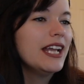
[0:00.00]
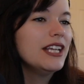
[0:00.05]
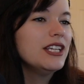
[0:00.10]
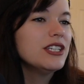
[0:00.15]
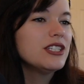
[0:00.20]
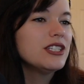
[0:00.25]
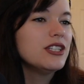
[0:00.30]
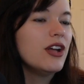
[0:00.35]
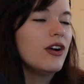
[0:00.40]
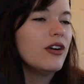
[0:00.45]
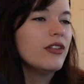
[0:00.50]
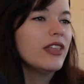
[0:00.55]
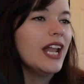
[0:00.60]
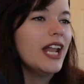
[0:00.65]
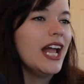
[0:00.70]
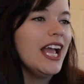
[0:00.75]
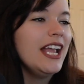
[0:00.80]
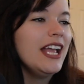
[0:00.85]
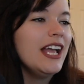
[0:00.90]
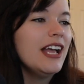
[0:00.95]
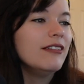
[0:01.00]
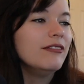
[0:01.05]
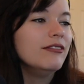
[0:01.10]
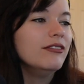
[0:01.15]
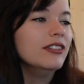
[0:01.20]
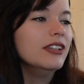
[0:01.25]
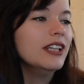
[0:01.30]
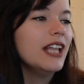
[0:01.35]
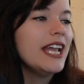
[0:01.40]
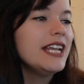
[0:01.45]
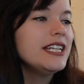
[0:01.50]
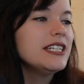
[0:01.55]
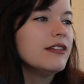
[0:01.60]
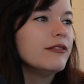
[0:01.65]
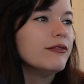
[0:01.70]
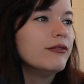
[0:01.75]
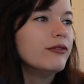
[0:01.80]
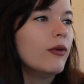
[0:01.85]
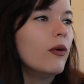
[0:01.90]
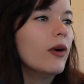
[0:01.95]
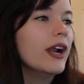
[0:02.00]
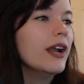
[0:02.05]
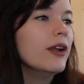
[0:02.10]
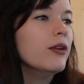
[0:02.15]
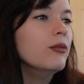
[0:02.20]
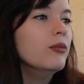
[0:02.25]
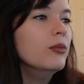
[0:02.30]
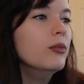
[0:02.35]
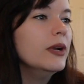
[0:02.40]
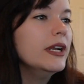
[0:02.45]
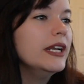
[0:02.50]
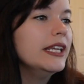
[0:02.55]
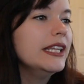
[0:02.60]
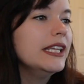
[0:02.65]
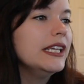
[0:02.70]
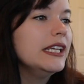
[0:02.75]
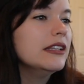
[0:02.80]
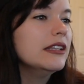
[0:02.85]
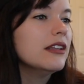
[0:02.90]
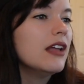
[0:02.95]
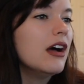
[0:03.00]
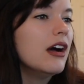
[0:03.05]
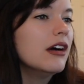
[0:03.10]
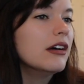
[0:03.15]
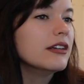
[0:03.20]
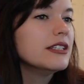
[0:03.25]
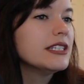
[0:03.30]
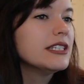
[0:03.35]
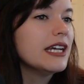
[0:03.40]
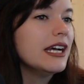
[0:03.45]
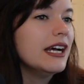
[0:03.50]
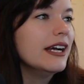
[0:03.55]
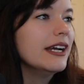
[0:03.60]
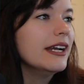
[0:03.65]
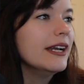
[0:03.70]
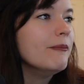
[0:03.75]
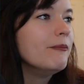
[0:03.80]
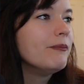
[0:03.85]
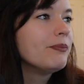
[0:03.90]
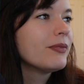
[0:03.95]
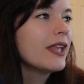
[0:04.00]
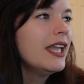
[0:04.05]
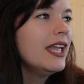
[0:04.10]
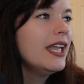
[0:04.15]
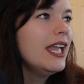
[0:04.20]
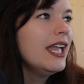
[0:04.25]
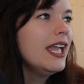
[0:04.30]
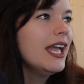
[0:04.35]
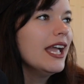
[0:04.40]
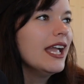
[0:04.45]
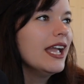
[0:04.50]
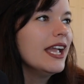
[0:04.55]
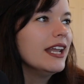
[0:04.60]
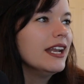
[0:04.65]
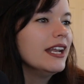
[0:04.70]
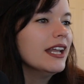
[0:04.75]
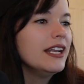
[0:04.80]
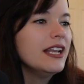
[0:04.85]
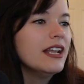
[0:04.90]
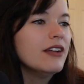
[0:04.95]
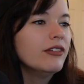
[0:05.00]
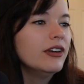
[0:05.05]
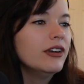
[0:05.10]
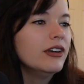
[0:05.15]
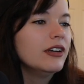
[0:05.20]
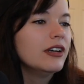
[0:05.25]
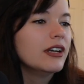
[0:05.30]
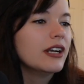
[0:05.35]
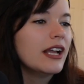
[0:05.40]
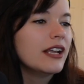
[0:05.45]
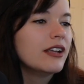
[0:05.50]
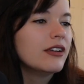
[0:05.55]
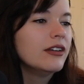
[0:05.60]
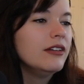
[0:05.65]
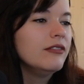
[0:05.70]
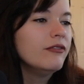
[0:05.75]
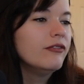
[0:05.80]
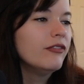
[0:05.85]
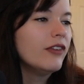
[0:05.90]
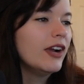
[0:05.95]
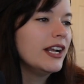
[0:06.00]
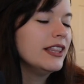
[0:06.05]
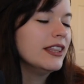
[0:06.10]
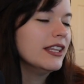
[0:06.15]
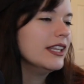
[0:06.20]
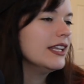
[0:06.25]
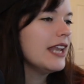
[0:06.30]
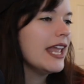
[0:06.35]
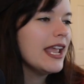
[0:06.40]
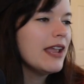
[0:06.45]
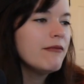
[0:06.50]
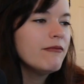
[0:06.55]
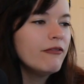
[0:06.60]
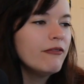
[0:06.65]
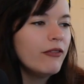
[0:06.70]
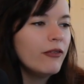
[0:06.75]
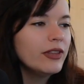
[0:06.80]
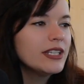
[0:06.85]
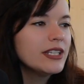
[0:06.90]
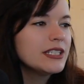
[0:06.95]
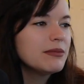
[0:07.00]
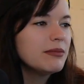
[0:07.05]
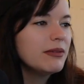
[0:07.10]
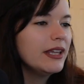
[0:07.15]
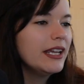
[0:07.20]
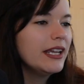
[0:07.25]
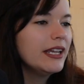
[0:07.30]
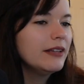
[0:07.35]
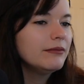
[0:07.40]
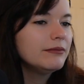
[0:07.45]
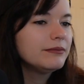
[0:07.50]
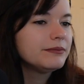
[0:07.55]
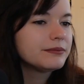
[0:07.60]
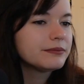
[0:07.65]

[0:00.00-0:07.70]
I just know that I have liked it for a really long time, and I couldn't find the name for this plant,